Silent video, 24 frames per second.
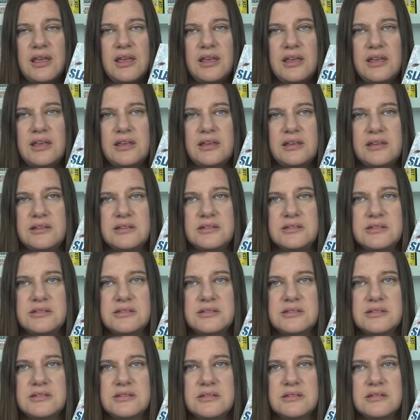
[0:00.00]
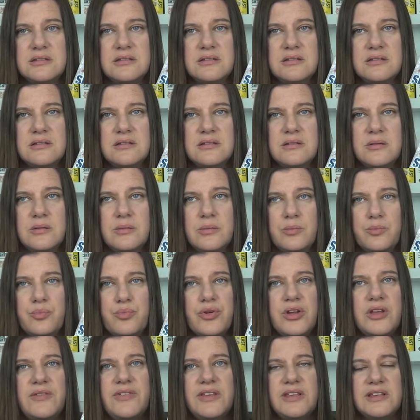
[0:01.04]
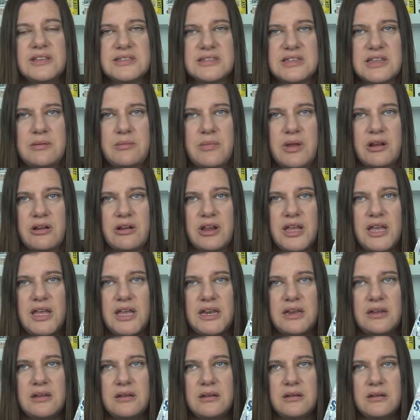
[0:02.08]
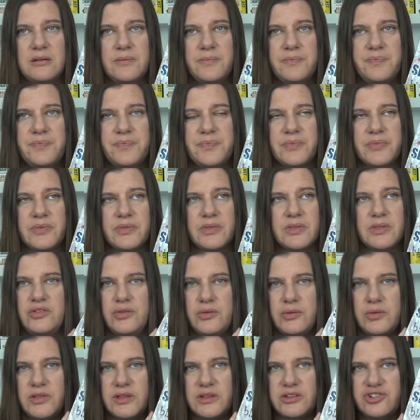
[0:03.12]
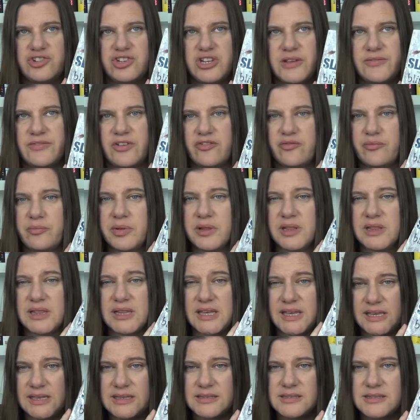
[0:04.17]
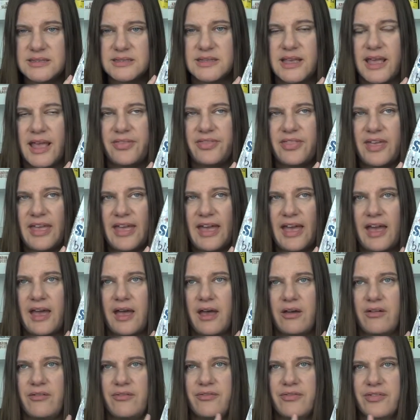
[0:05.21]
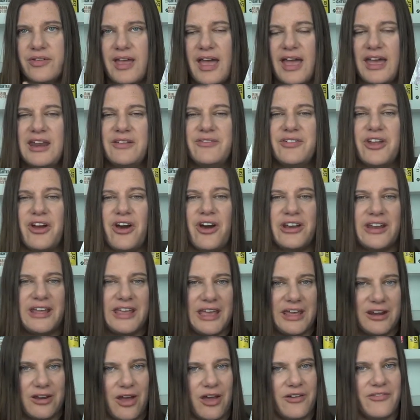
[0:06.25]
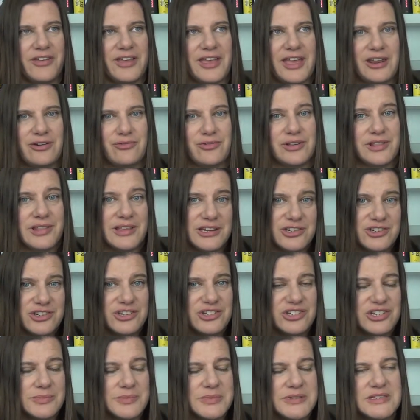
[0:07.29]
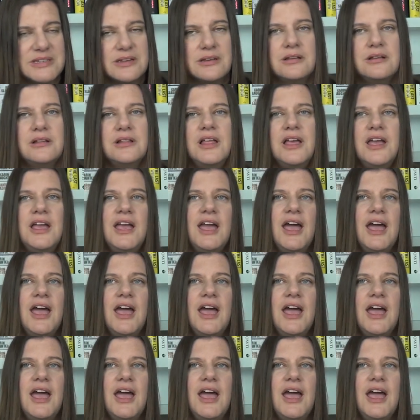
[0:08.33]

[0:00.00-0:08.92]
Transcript: is previously married to the chief of police and they have kind of an on again, off again relationship still.